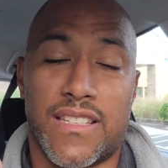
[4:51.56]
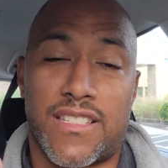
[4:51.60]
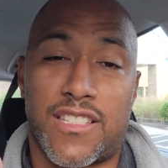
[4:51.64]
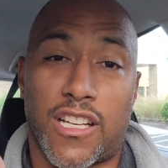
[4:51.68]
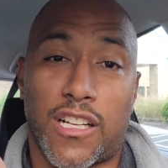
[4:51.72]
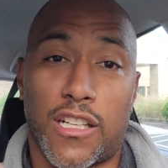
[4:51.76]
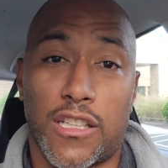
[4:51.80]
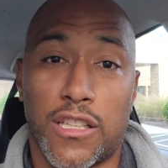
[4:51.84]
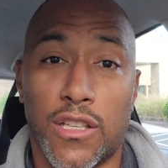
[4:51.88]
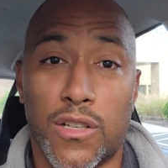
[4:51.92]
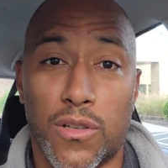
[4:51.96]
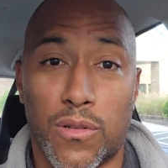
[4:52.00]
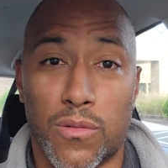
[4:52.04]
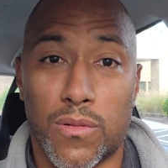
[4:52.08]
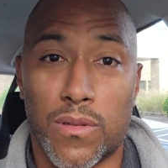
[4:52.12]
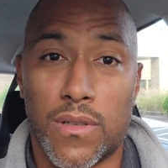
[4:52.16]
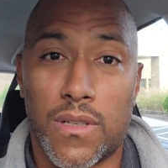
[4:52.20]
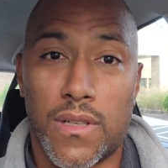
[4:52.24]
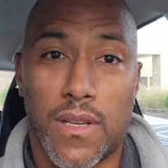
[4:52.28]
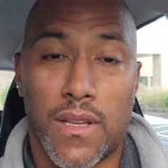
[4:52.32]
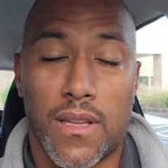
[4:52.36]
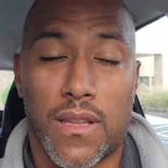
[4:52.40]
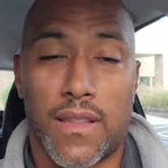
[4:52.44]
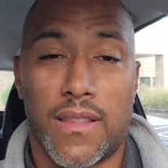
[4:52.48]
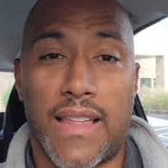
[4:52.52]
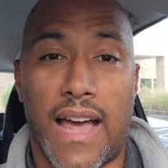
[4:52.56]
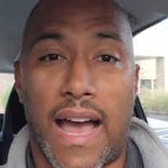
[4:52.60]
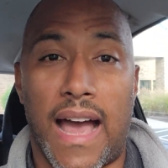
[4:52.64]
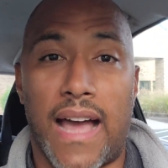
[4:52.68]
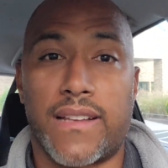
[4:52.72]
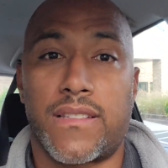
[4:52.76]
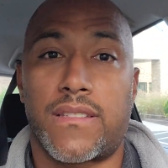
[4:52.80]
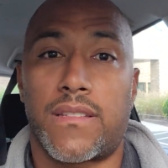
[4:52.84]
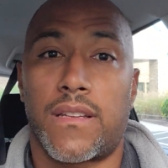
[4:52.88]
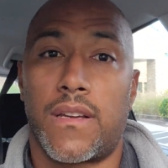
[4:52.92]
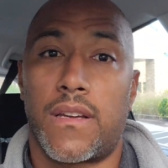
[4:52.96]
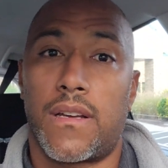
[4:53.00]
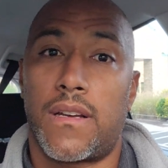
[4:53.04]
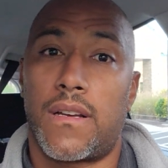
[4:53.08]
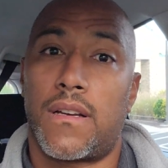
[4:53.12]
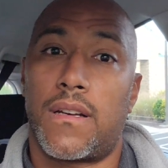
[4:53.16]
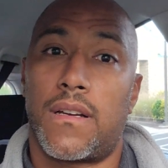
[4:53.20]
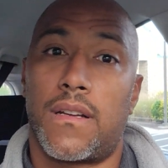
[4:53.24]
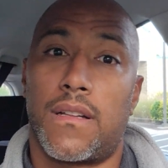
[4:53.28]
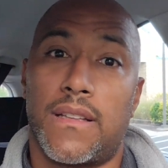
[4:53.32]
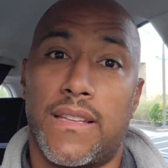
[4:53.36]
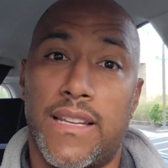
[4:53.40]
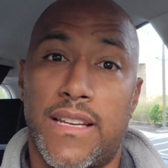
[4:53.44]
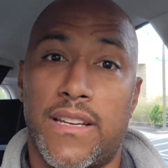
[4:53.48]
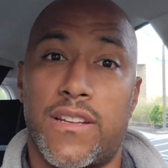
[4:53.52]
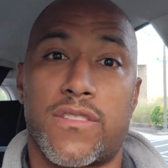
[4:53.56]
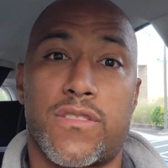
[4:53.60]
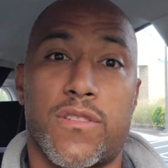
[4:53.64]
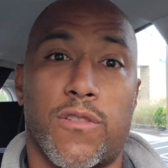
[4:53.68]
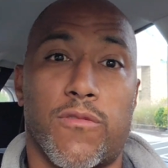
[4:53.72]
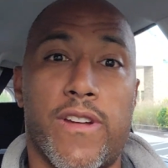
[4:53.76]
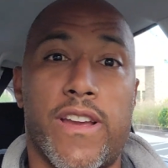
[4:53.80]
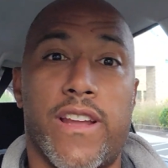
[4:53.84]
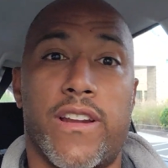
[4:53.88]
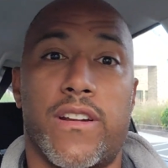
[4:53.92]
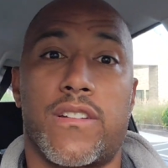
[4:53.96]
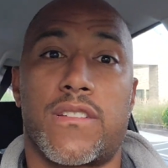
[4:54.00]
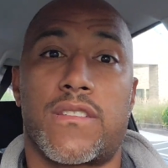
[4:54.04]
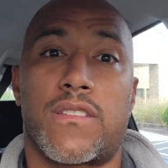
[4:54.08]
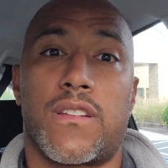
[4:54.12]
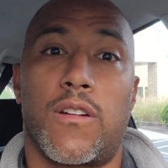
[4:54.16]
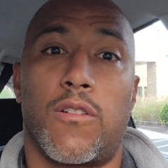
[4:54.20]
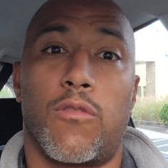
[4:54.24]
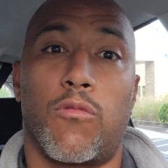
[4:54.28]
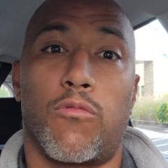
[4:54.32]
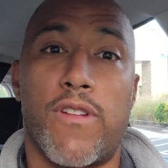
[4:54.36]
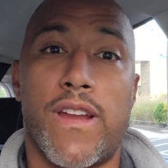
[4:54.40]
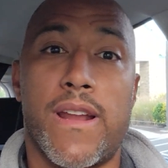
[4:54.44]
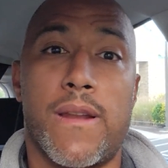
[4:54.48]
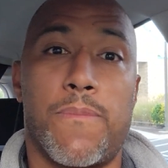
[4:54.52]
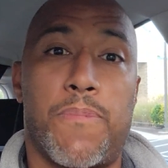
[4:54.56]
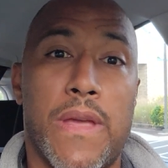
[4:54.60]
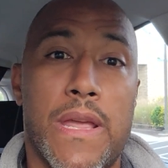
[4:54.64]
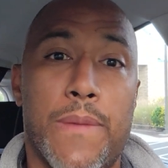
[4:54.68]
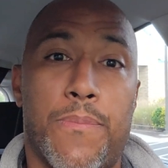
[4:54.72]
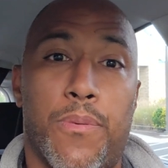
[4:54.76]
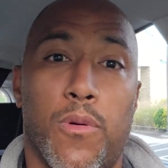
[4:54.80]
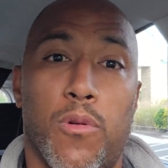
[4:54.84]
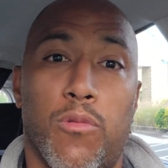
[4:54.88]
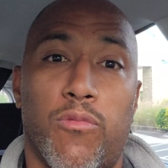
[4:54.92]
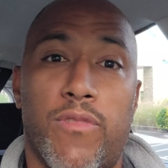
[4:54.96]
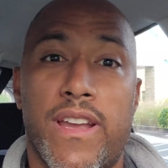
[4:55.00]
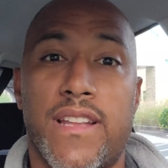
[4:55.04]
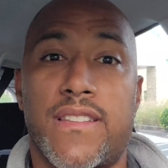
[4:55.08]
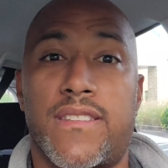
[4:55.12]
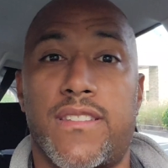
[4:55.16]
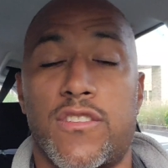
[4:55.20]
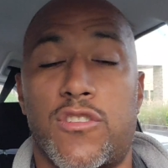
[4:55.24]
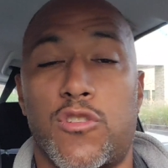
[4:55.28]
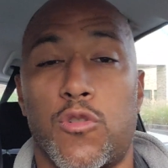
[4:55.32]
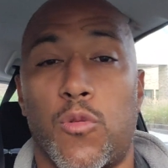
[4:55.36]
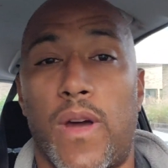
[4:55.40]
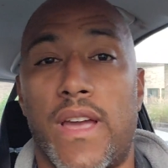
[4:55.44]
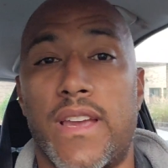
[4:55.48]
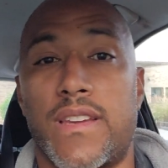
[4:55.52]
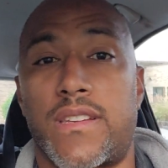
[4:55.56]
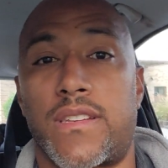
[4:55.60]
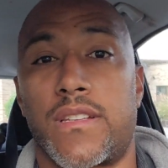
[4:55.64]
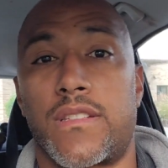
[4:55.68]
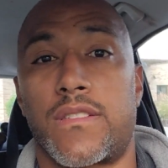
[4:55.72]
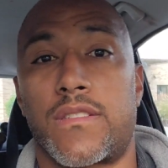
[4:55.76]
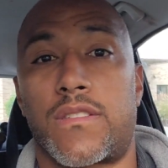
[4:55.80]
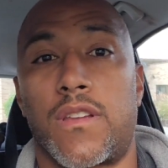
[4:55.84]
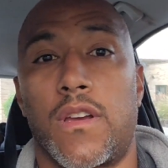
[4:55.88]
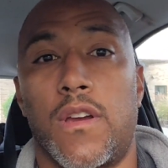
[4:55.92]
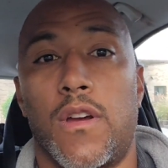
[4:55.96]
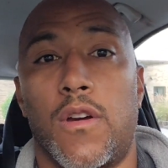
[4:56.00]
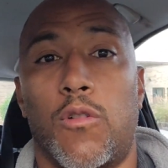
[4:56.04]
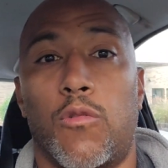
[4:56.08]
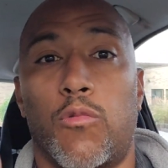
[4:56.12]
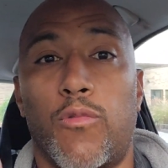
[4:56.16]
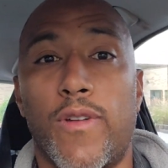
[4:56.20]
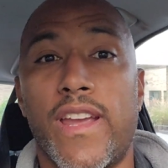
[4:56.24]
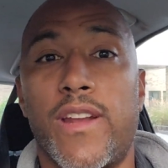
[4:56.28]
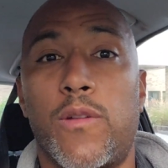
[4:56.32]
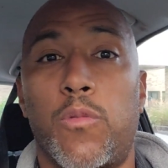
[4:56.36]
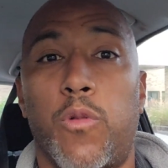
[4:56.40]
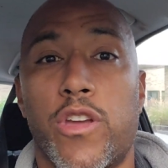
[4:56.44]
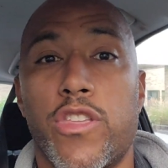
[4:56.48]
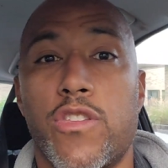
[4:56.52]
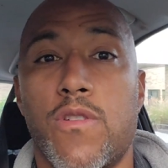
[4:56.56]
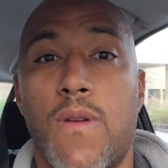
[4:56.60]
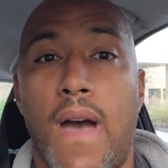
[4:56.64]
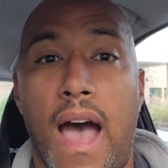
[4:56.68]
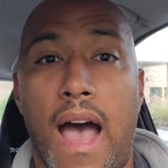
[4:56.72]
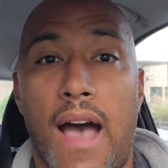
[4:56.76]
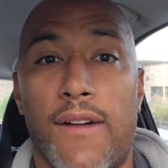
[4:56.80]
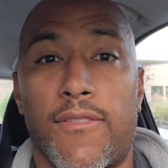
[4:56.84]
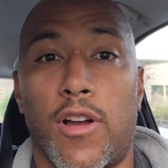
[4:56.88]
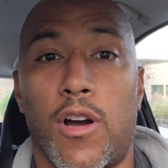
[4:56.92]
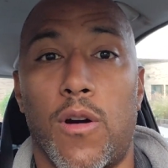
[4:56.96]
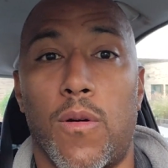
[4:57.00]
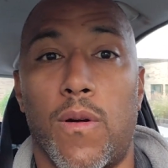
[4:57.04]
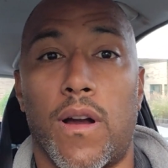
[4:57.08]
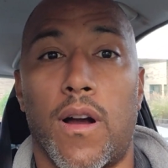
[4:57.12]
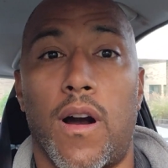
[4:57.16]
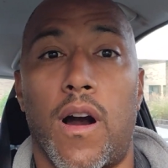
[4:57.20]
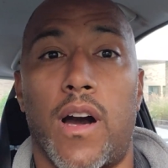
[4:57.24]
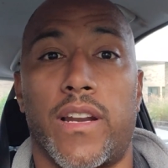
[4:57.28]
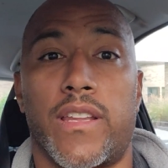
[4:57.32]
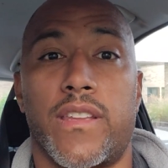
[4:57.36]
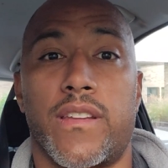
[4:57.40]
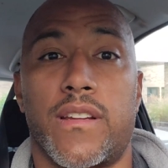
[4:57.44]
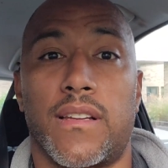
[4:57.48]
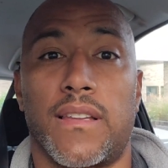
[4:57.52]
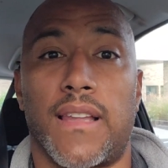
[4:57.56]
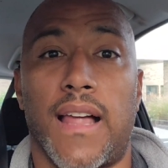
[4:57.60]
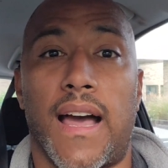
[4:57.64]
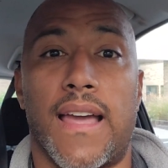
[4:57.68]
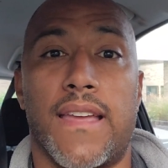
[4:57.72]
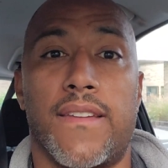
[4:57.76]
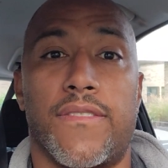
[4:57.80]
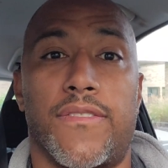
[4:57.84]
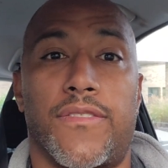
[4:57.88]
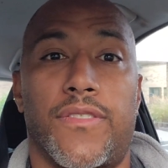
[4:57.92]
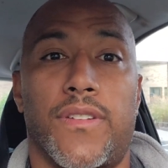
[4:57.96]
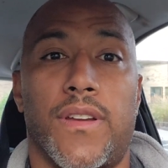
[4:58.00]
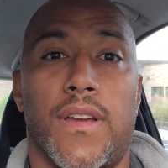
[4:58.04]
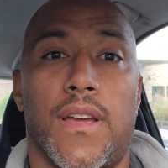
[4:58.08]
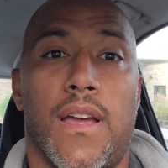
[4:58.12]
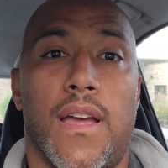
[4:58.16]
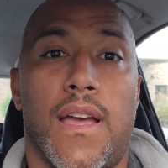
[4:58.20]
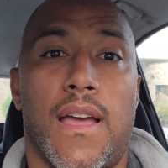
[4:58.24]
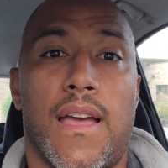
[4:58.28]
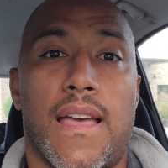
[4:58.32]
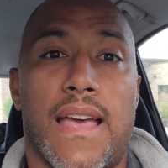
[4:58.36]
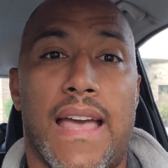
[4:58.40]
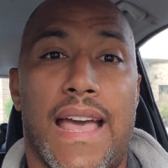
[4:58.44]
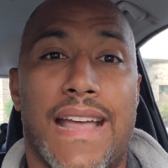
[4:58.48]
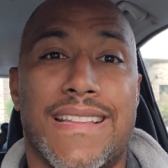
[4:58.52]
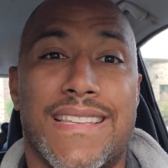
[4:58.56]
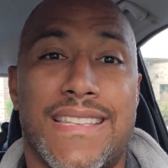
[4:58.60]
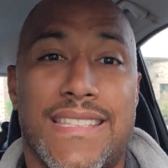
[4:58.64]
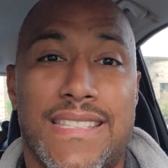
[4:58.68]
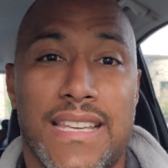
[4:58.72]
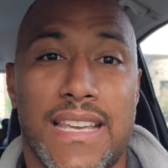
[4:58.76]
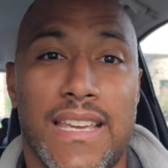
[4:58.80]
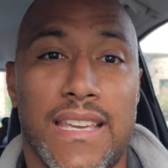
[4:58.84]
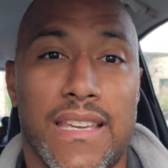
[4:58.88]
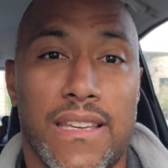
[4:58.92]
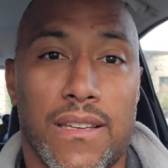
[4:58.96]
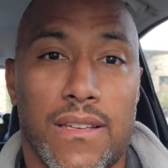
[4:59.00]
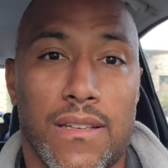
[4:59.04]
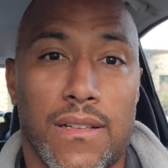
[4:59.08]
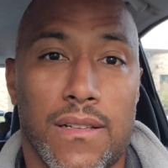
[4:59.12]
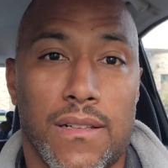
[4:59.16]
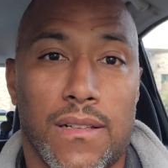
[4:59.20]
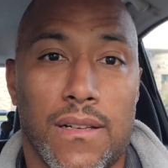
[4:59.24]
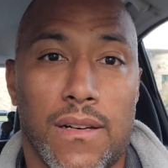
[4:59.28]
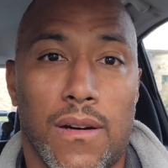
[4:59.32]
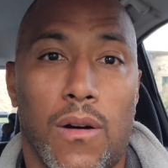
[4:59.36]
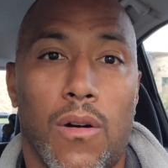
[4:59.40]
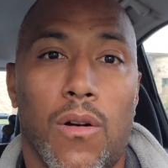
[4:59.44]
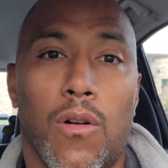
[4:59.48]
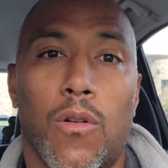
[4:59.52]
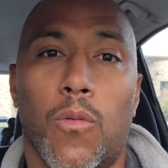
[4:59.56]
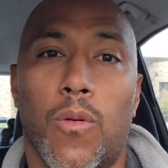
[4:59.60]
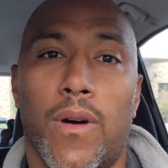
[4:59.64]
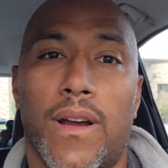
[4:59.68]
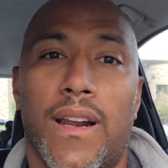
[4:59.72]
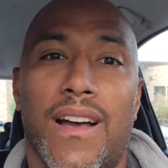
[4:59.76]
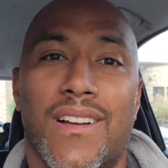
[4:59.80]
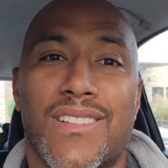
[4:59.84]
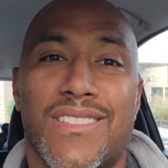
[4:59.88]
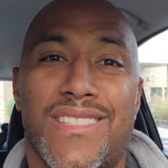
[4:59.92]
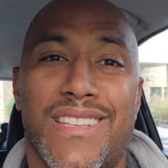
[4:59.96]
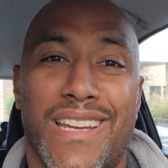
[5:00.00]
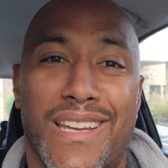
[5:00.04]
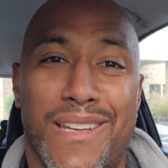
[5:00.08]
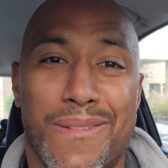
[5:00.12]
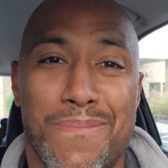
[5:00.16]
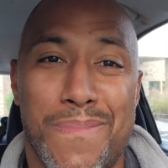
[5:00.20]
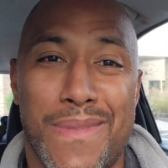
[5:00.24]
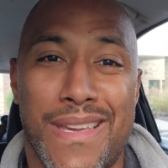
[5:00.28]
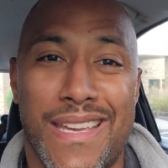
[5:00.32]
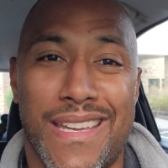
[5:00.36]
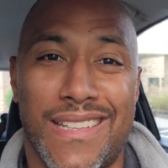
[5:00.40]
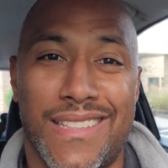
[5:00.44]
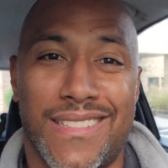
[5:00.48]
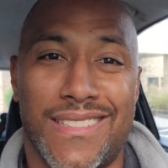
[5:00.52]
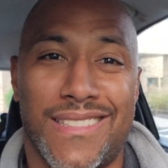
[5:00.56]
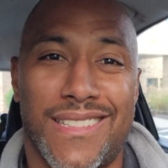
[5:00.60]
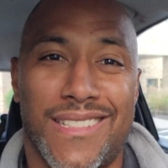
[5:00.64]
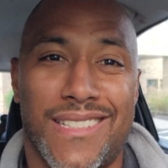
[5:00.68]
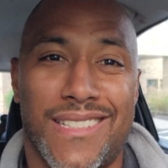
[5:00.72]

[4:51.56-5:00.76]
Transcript: clue that leaders are readers, read people, read situations, read what you have going on in your life, and see what else it could mean